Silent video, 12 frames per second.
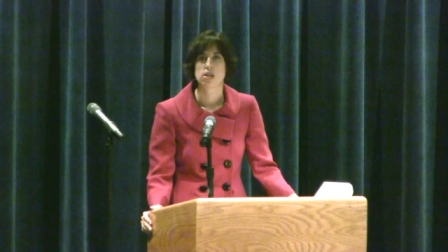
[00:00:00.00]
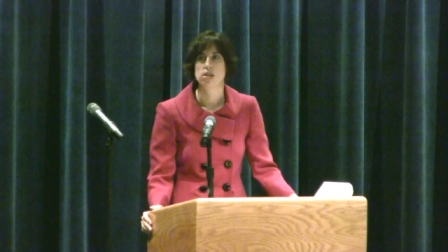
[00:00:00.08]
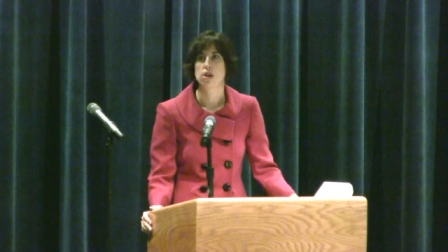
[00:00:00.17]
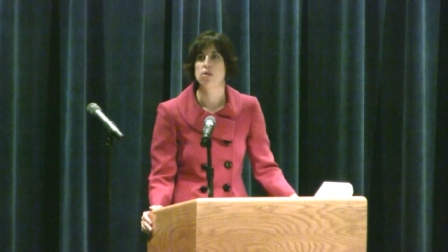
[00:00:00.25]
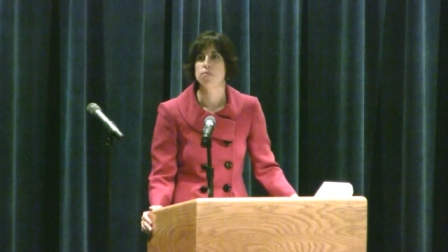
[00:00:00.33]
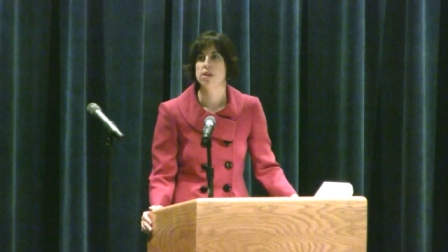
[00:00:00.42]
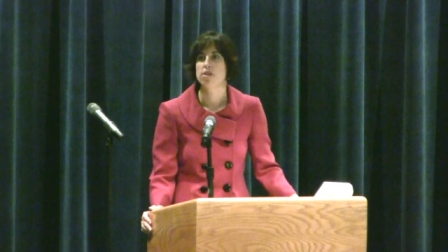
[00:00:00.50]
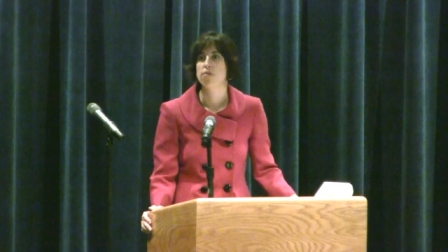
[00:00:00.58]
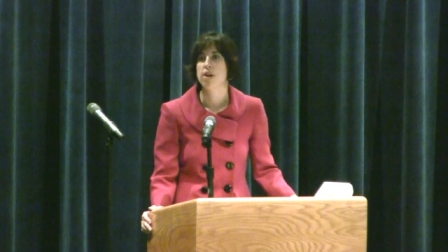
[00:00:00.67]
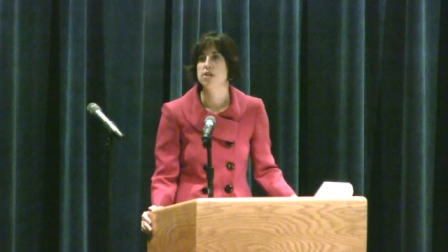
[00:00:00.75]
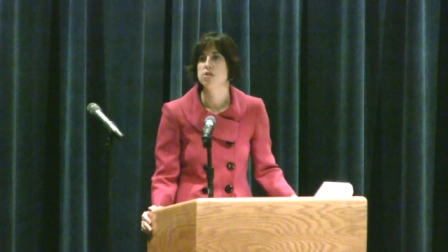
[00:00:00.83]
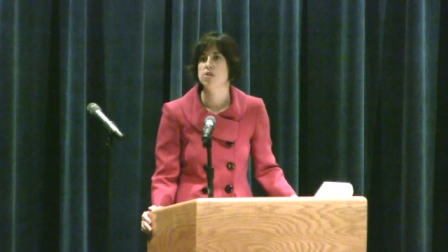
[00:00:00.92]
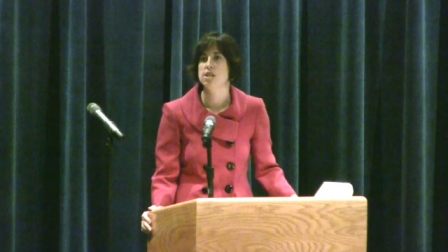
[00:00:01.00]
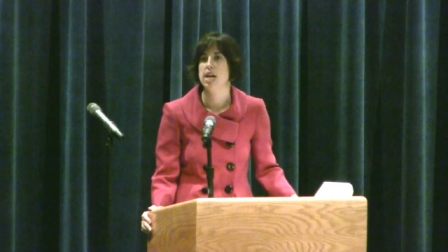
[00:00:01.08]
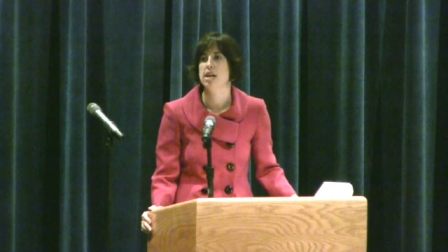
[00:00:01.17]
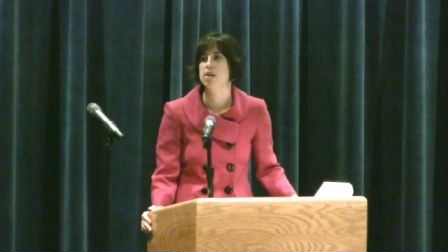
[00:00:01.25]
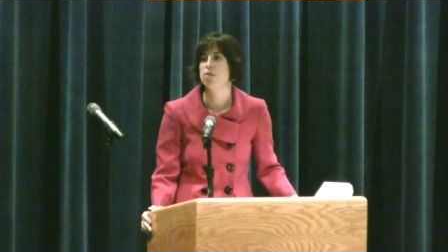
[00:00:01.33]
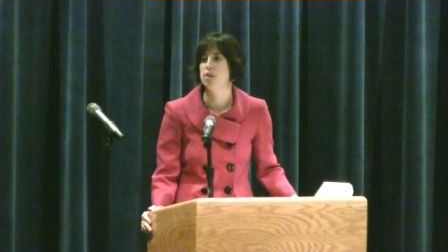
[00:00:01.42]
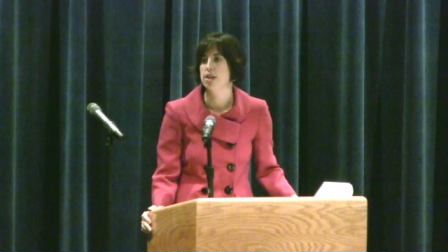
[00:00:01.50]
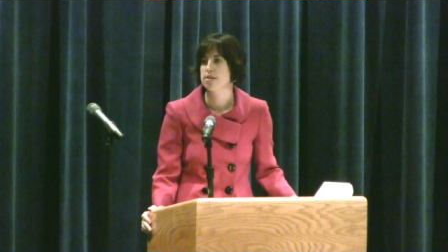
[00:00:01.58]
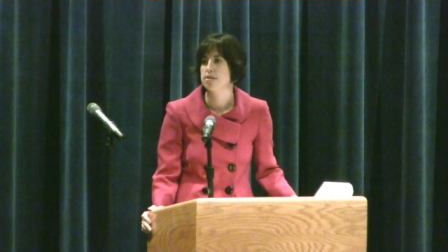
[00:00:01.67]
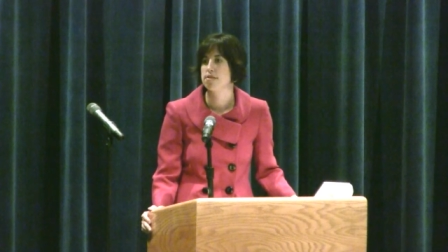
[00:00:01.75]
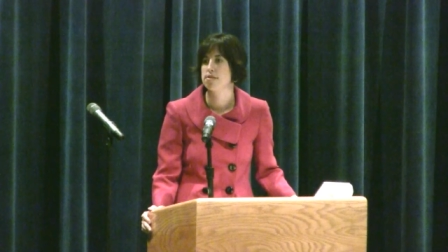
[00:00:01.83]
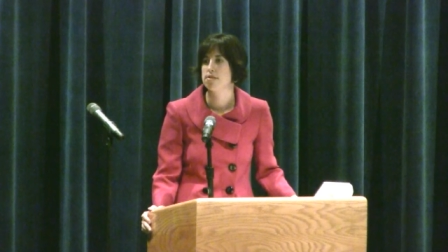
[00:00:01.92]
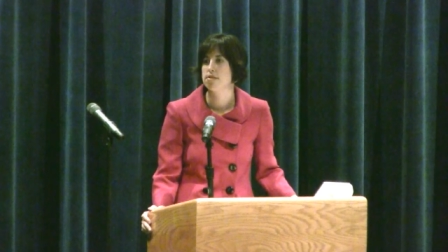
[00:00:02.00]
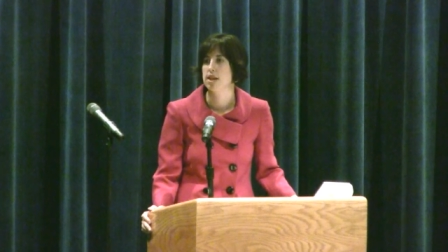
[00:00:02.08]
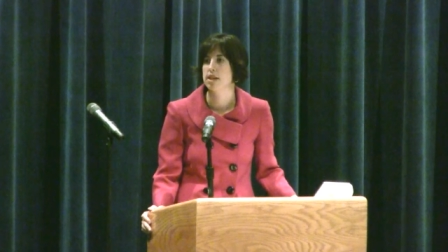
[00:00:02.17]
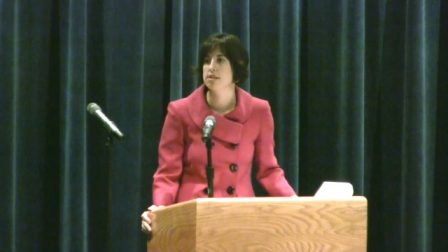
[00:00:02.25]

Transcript: don't be afraid to take risks,